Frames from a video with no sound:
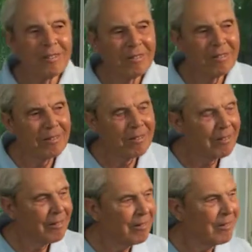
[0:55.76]

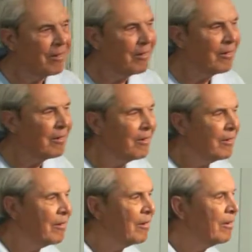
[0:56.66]

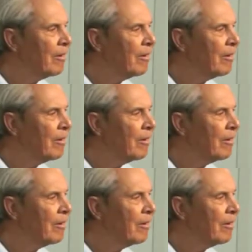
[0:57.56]
(silence)